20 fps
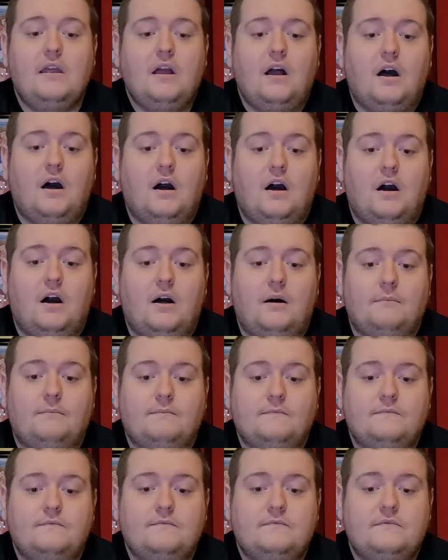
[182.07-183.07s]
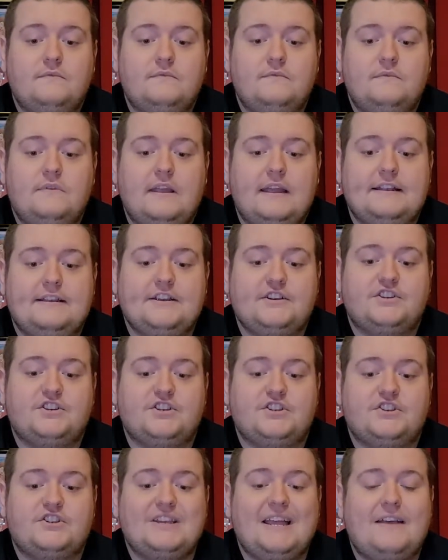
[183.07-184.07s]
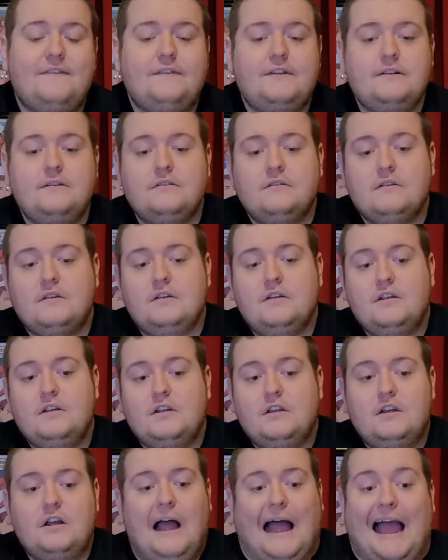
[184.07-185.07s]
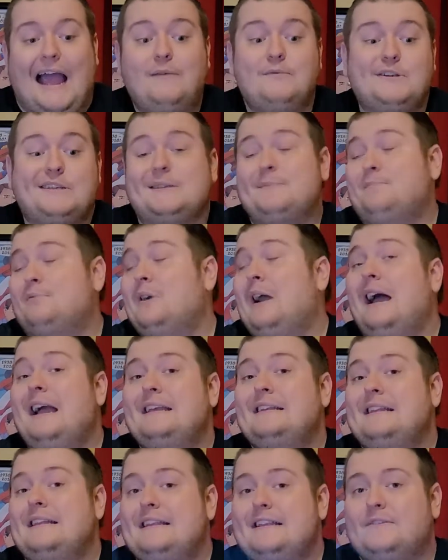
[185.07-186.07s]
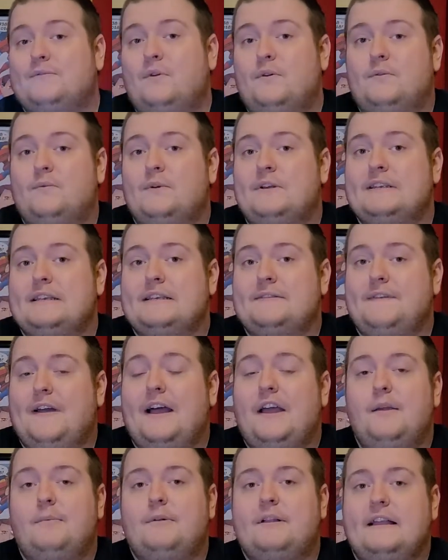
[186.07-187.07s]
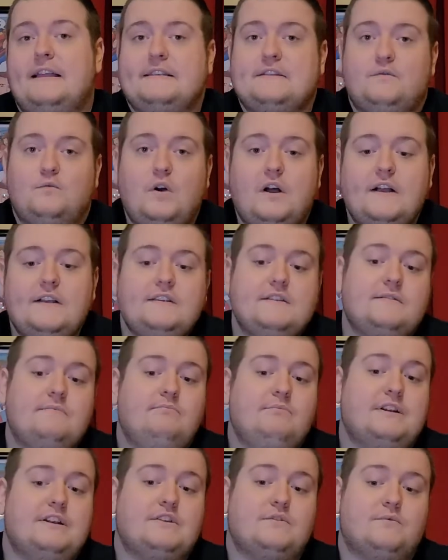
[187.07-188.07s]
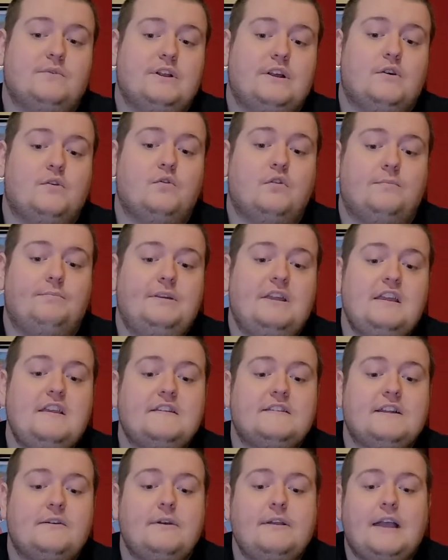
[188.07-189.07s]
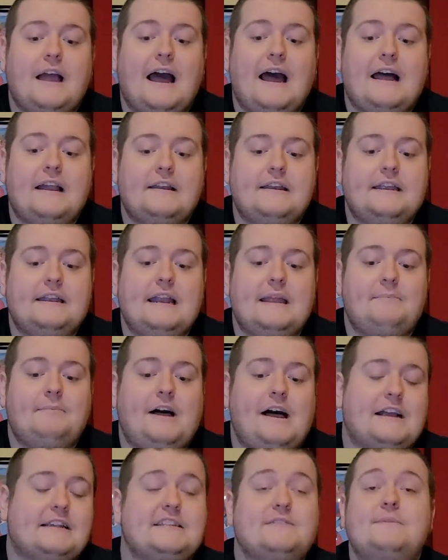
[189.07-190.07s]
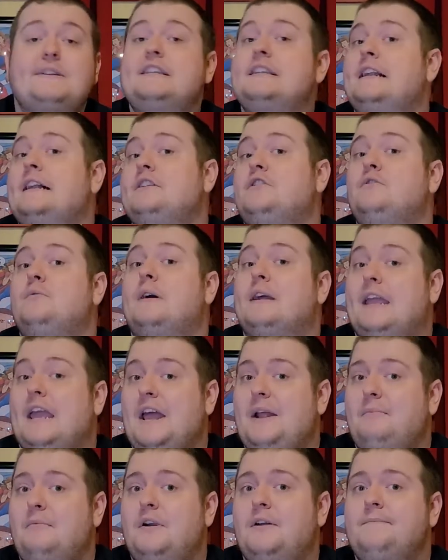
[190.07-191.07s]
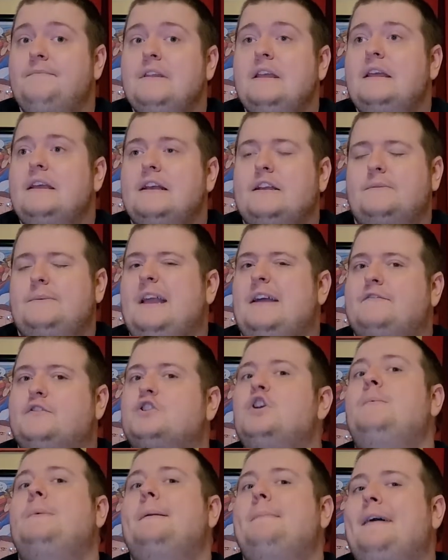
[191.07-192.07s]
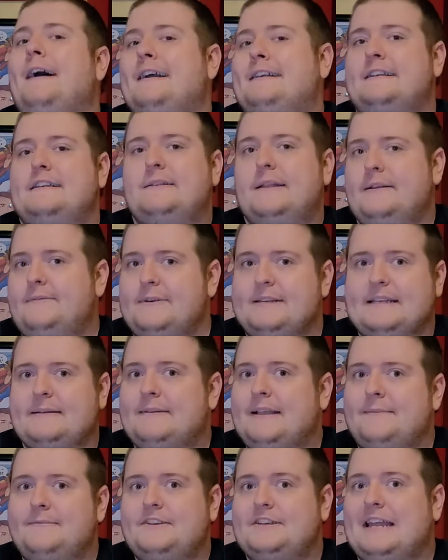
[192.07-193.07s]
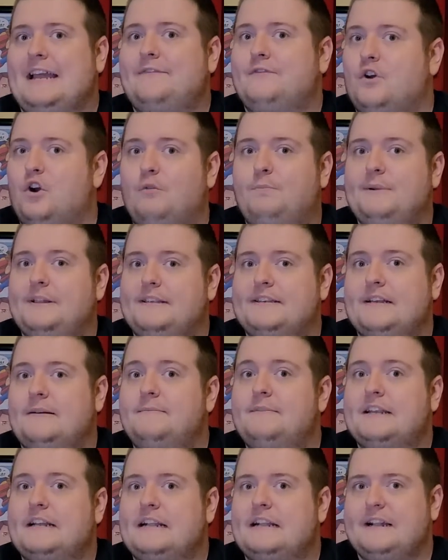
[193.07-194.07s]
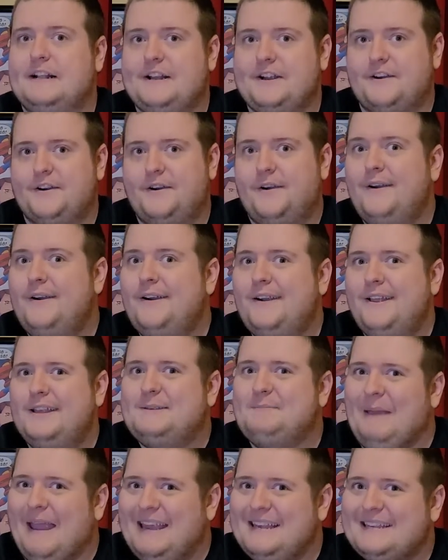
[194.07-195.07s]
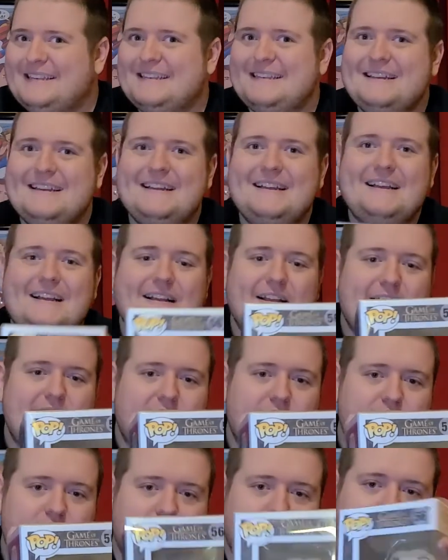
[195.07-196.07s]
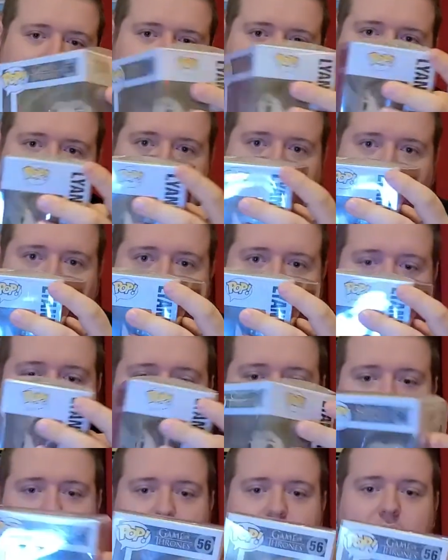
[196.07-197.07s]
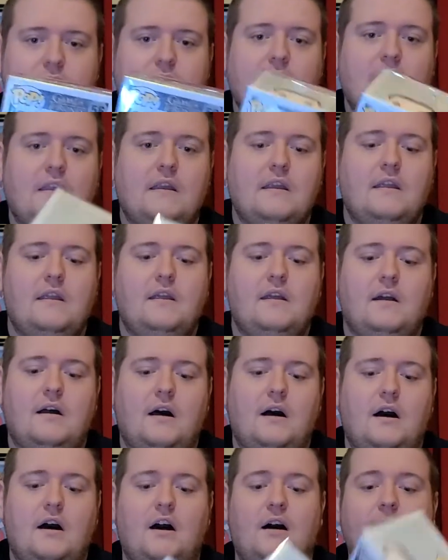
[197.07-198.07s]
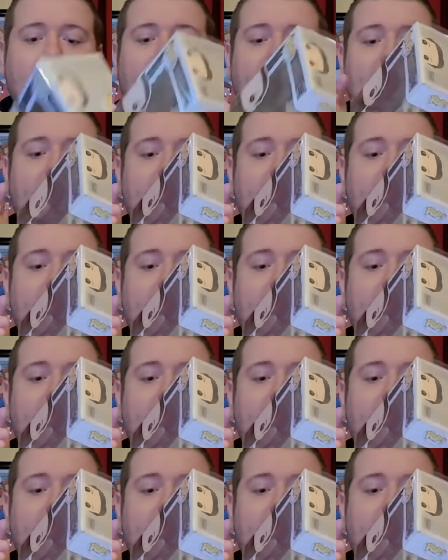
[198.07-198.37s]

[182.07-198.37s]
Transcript: Um, edition 7. I was surprised that this one was as valuable as it was, but it's a really cool piece that we got in a box that we did not do on camera because we have so many boxes that we sometimes just have to open some to clear space. So really cool. Um,